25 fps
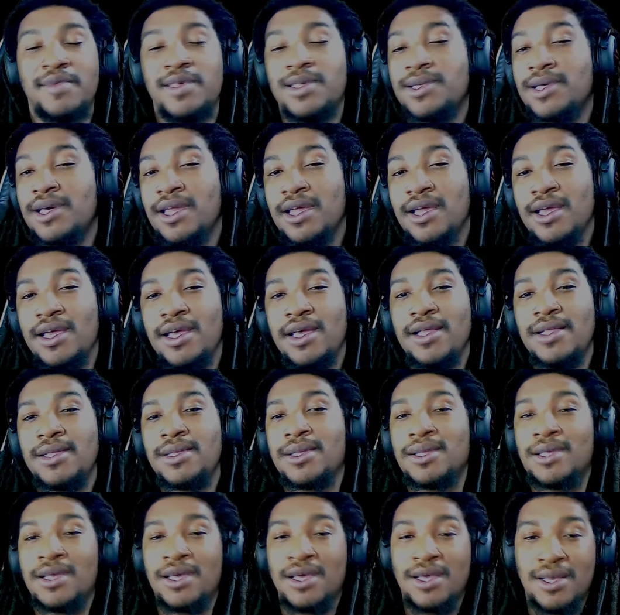It's going to hit
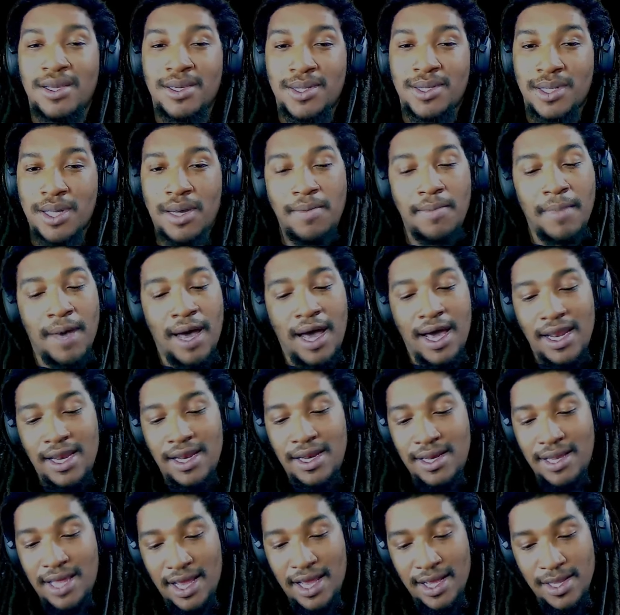
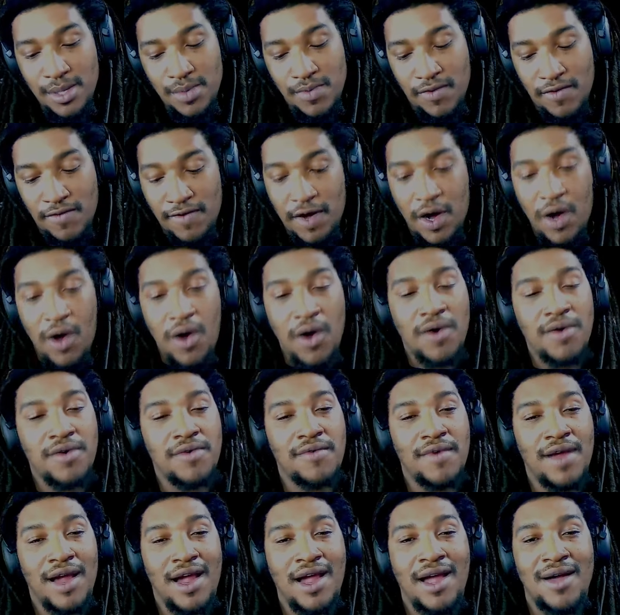somebody that's revolved
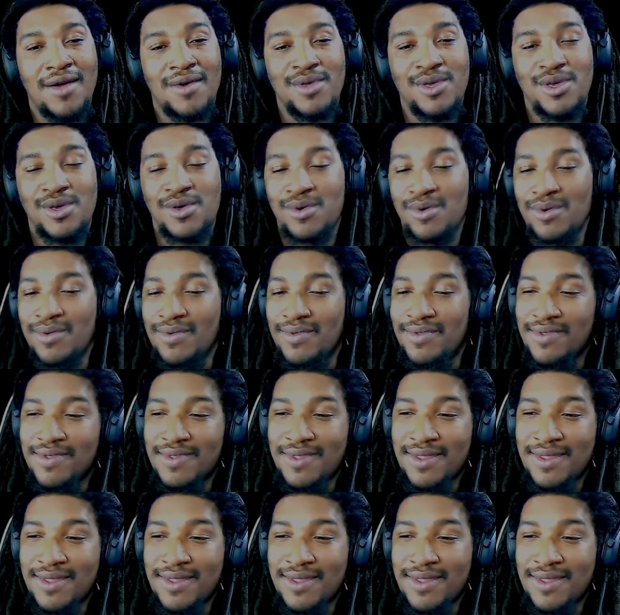around you